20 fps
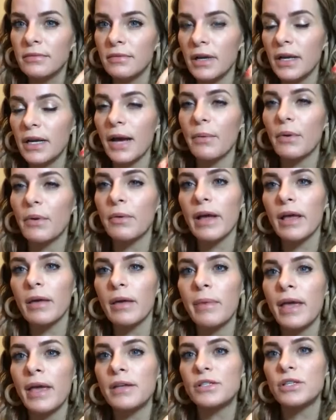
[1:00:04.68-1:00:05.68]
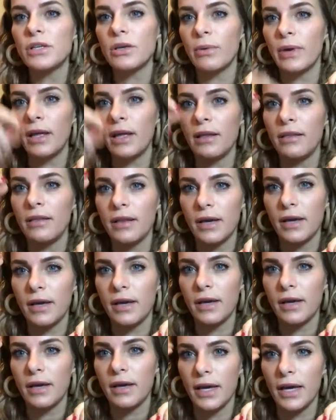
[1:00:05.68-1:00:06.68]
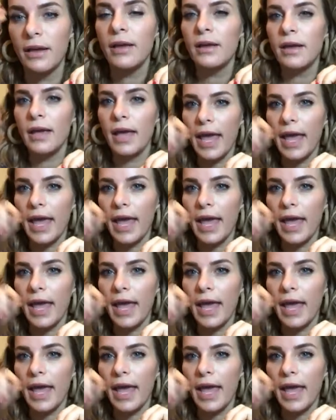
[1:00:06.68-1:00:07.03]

and I would recommend doing the